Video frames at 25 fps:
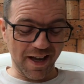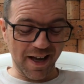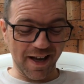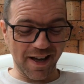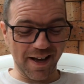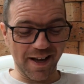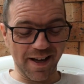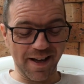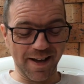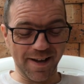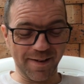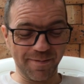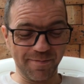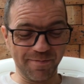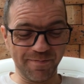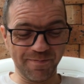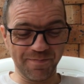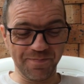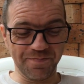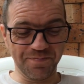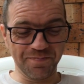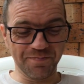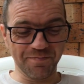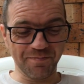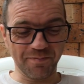
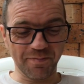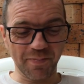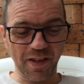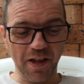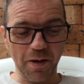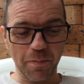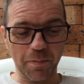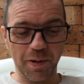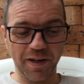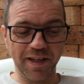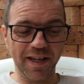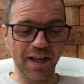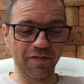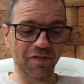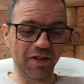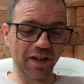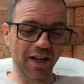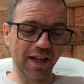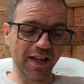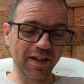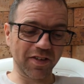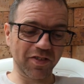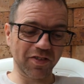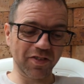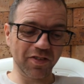But
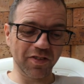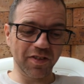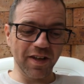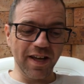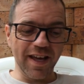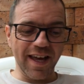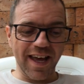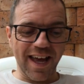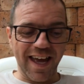nevertheless,